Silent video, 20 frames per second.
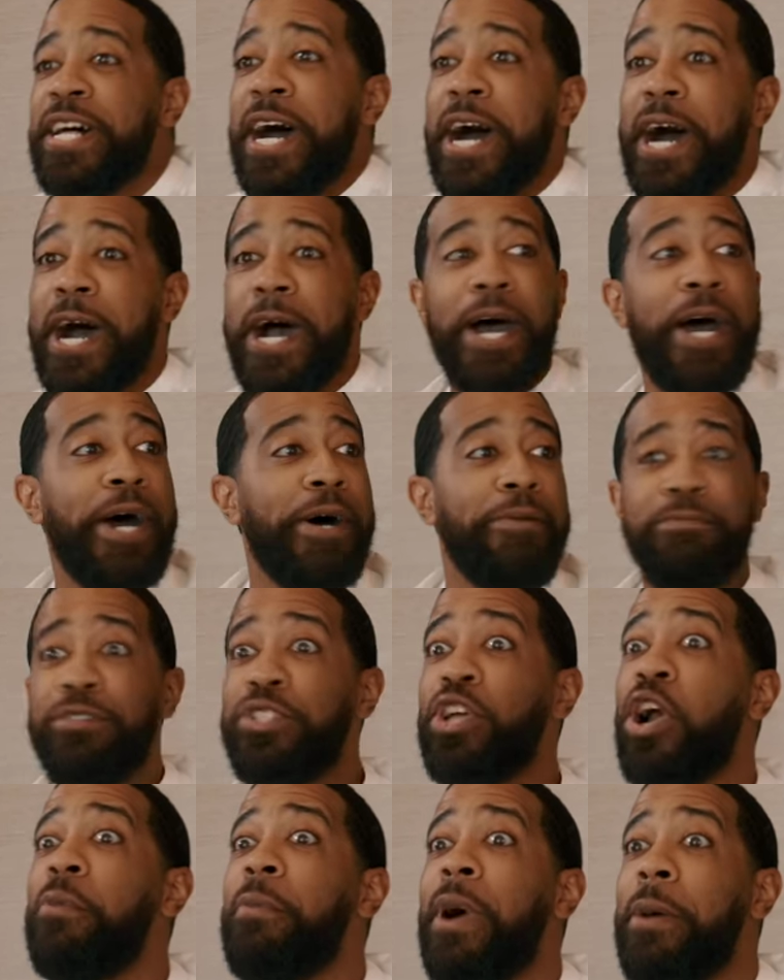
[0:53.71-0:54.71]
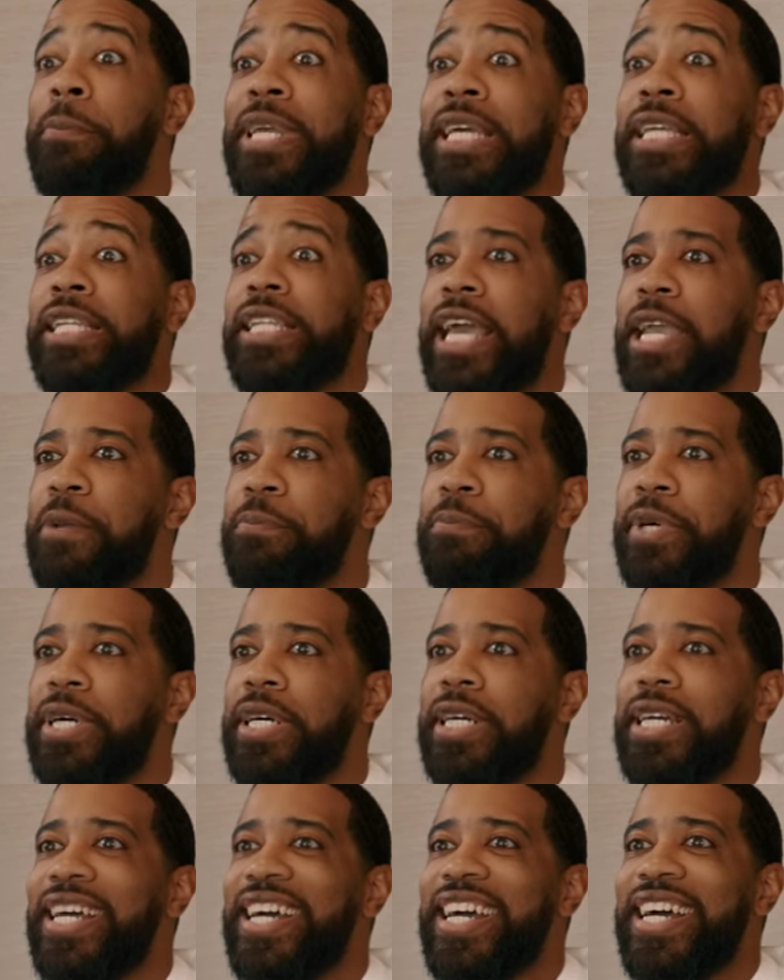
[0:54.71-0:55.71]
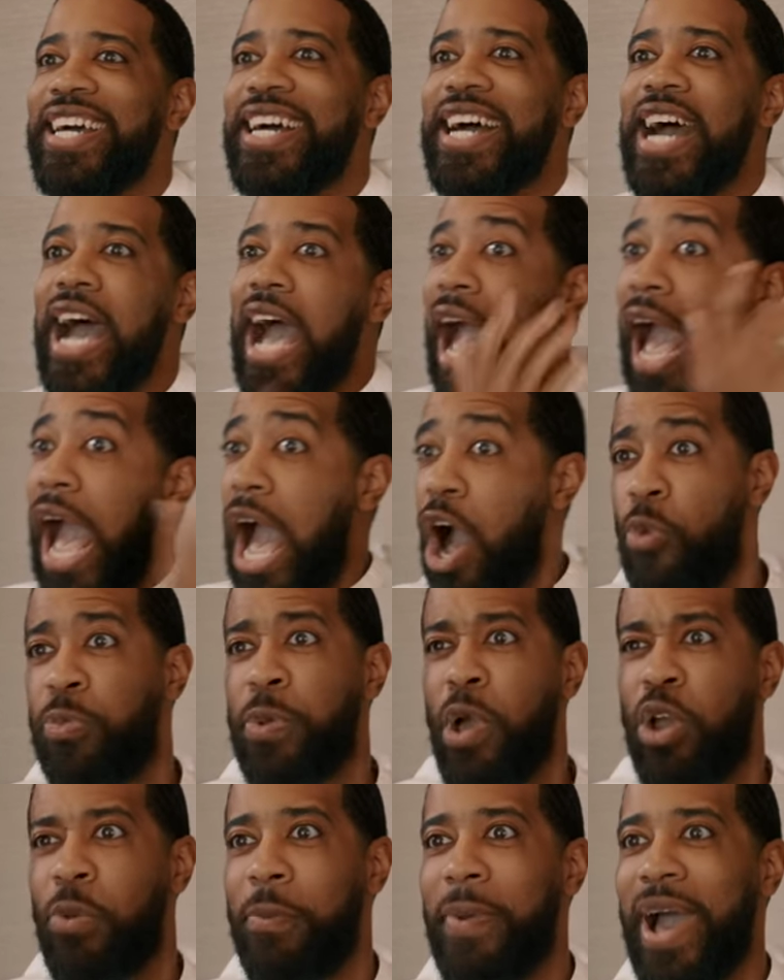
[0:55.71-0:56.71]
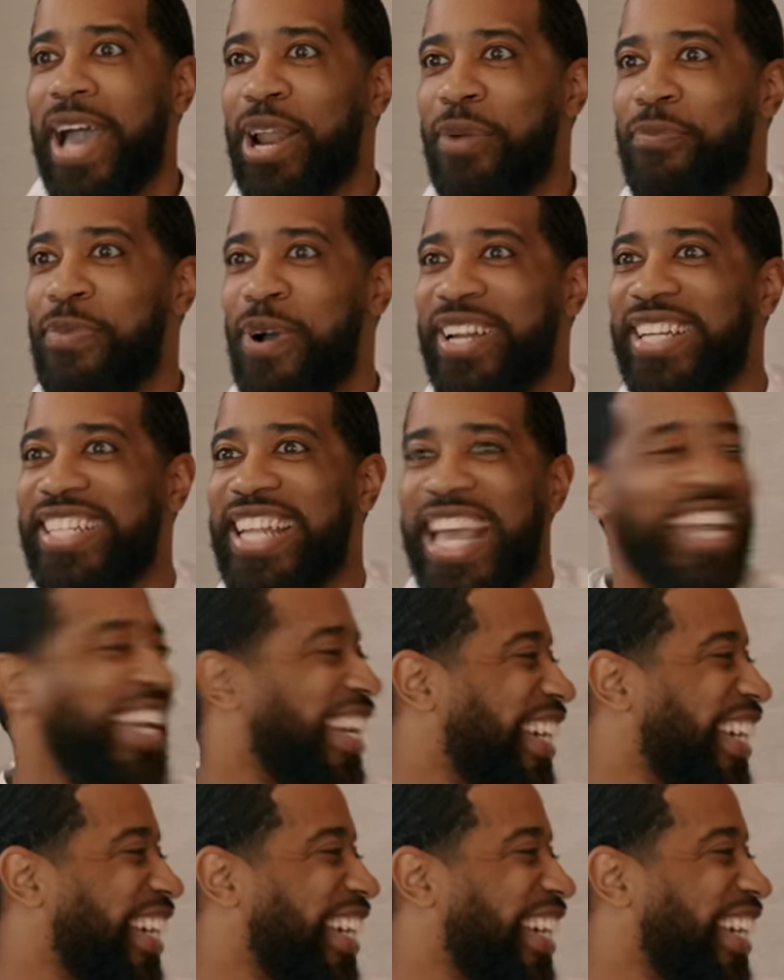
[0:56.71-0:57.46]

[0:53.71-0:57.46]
Um, sorry about being late, but I hope y'all don't mind I brought a date.